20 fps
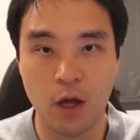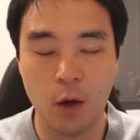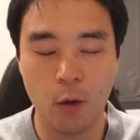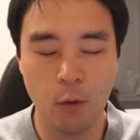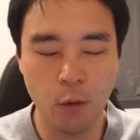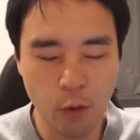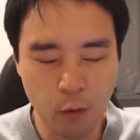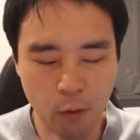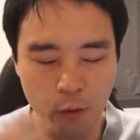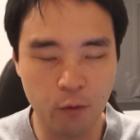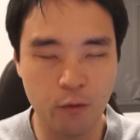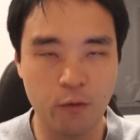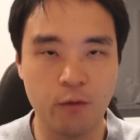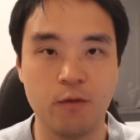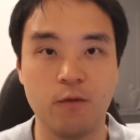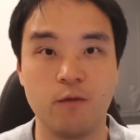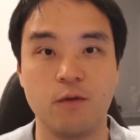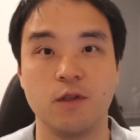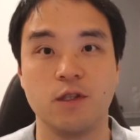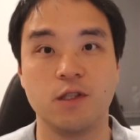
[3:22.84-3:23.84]
Whew.
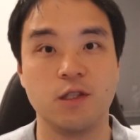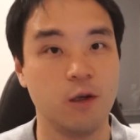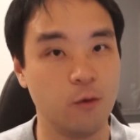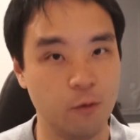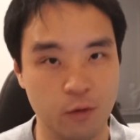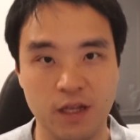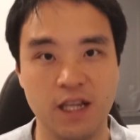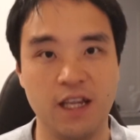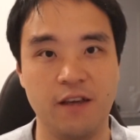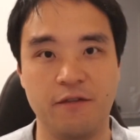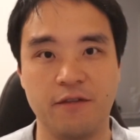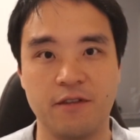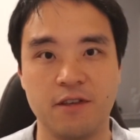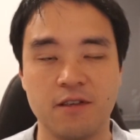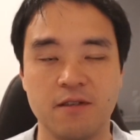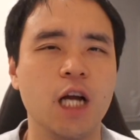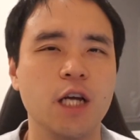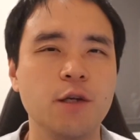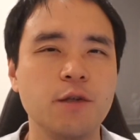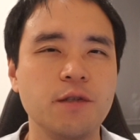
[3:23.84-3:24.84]
So relieved.
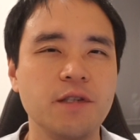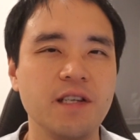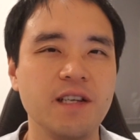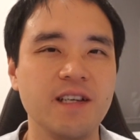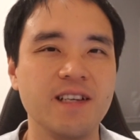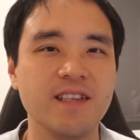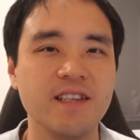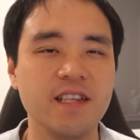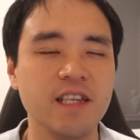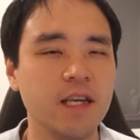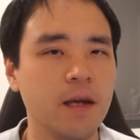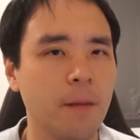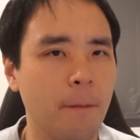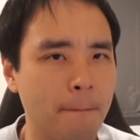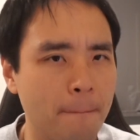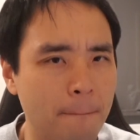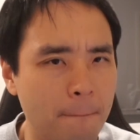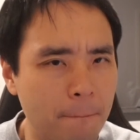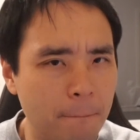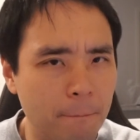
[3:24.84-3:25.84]
You see, the
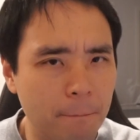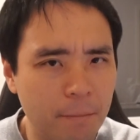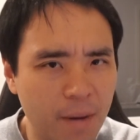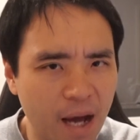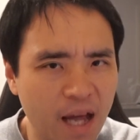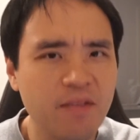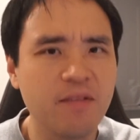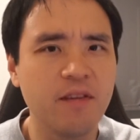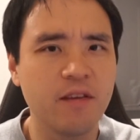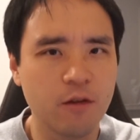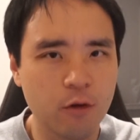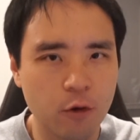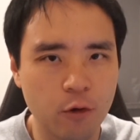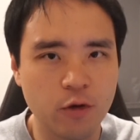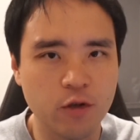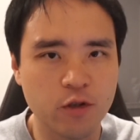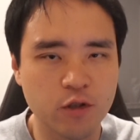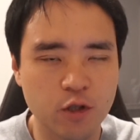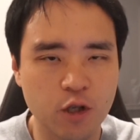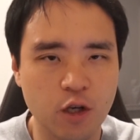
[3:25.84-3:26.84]

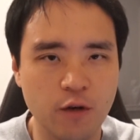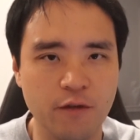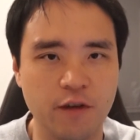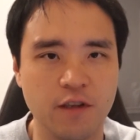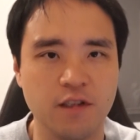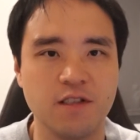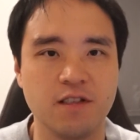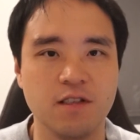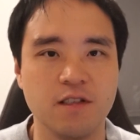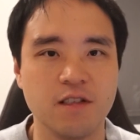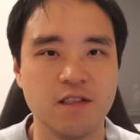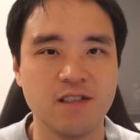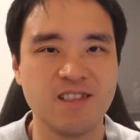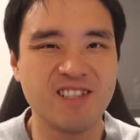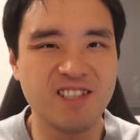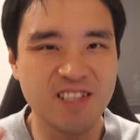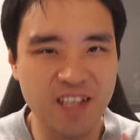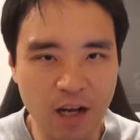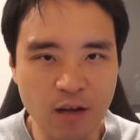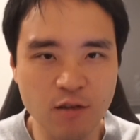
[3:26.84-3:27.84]
mandatory service
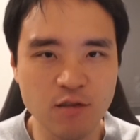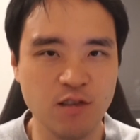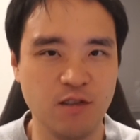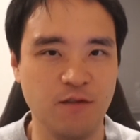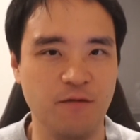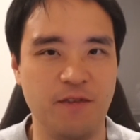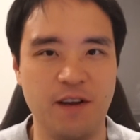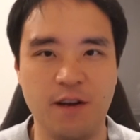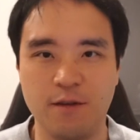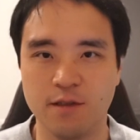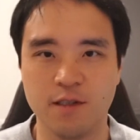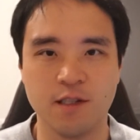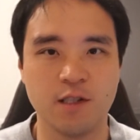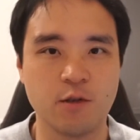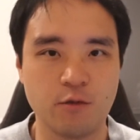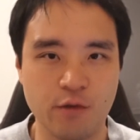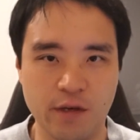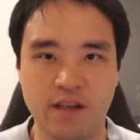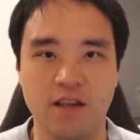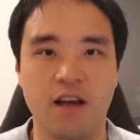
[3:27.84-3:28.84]
sounds very
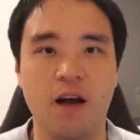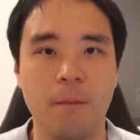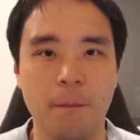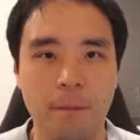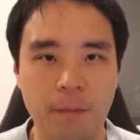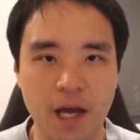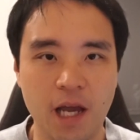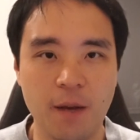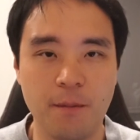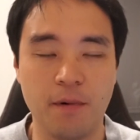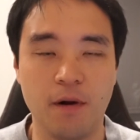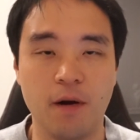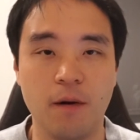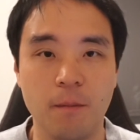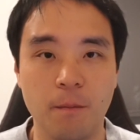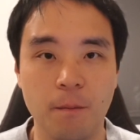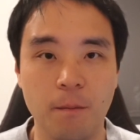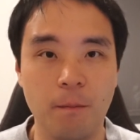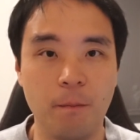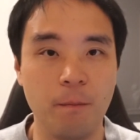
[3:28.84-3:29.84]
strict on paper,
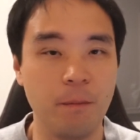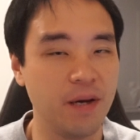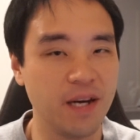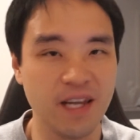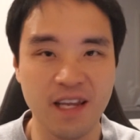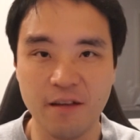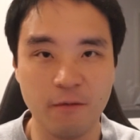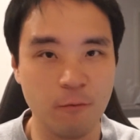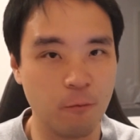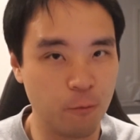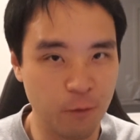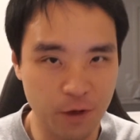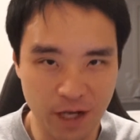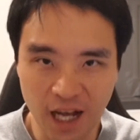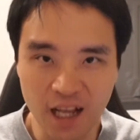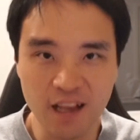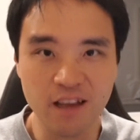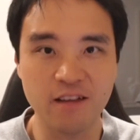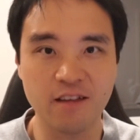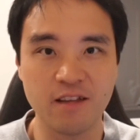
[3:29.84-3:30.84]
but in
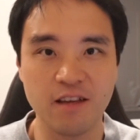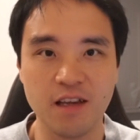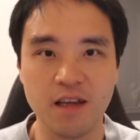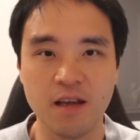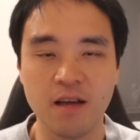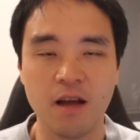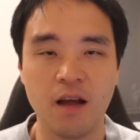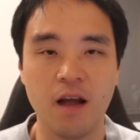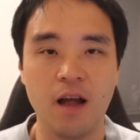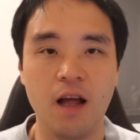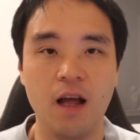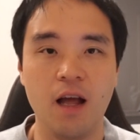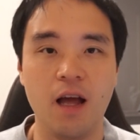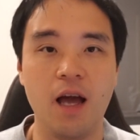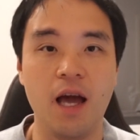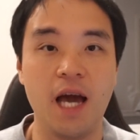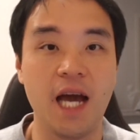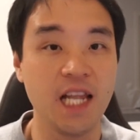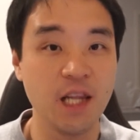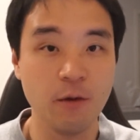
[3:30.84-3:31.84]
reality,
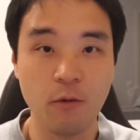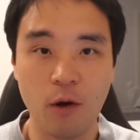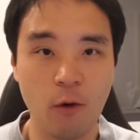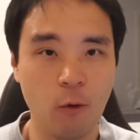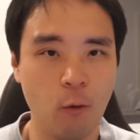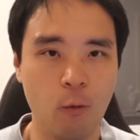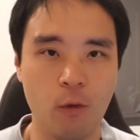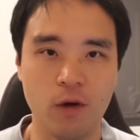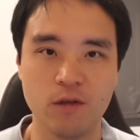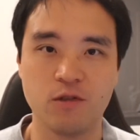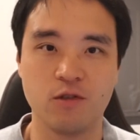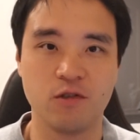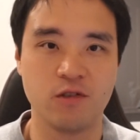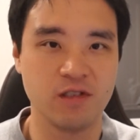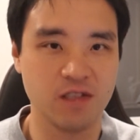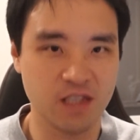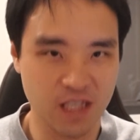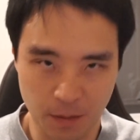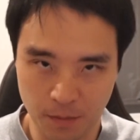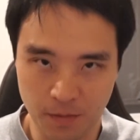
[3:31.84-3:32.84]
anyone who wants to
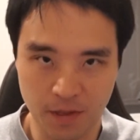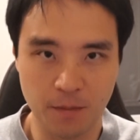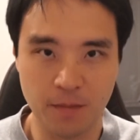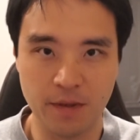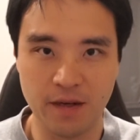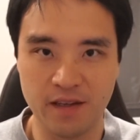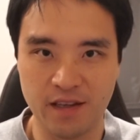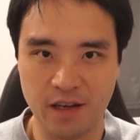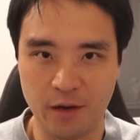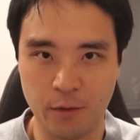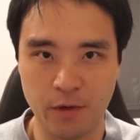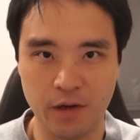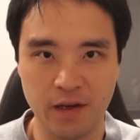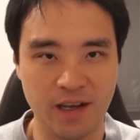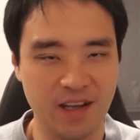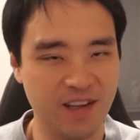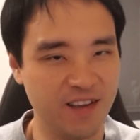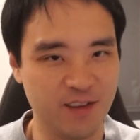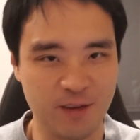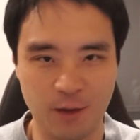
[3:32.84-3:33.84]
skip the military
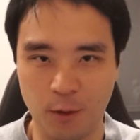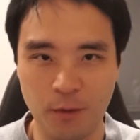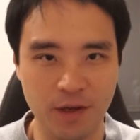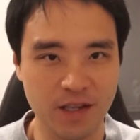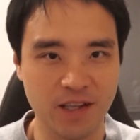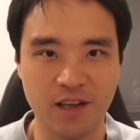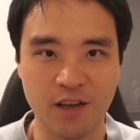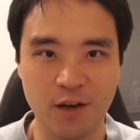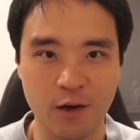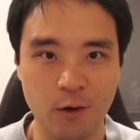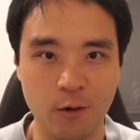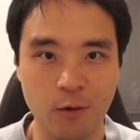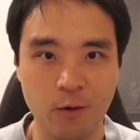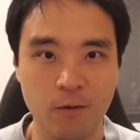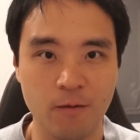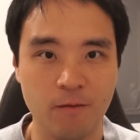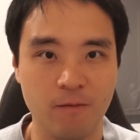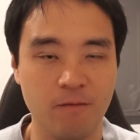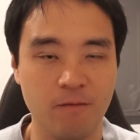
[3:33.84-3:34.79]
and don't want to go,